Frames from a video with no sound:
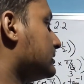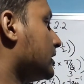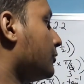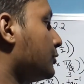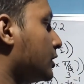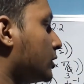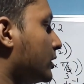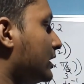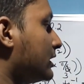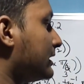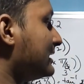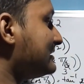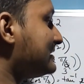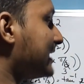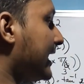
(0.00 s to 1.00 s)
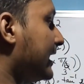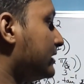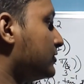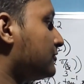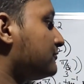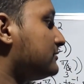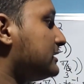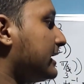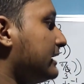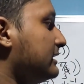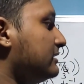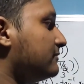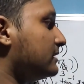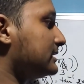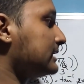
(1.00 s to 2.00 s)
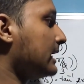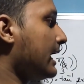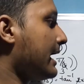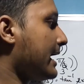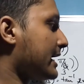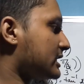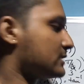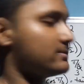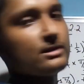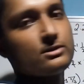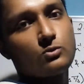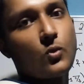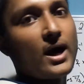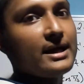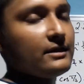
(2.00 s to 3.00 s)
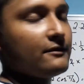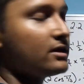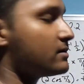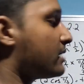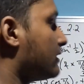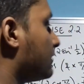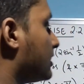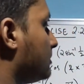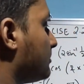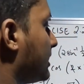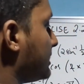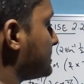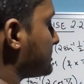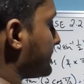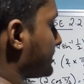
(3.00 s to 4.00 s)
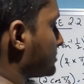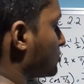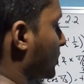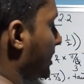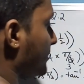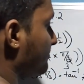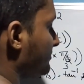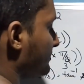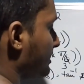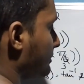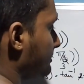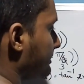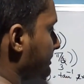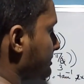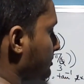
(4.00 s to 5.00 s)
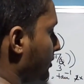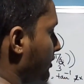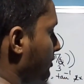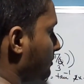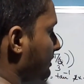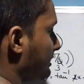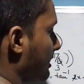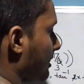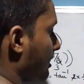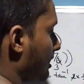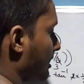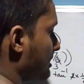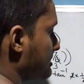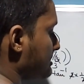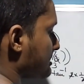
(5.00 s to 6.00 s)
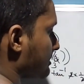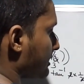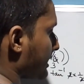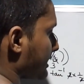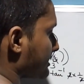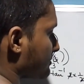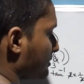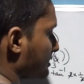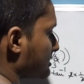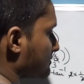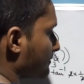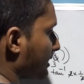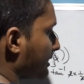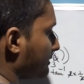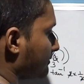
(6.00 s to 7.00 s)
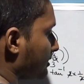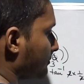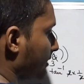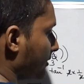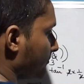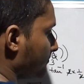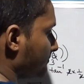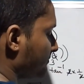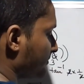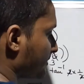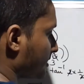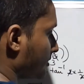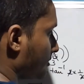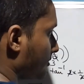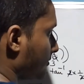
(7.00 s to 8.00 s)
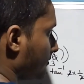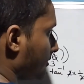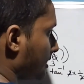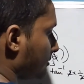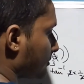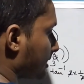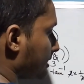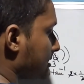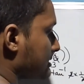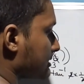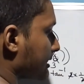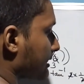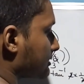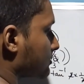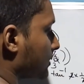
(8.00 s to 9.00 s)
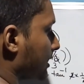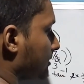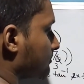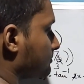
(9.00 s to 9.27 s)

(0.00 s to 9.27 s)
Now you are going to get tan of tan inverse x plus y divided by 1 minus xy. That is going to be the answer. X plus y divided by 1 minus xy.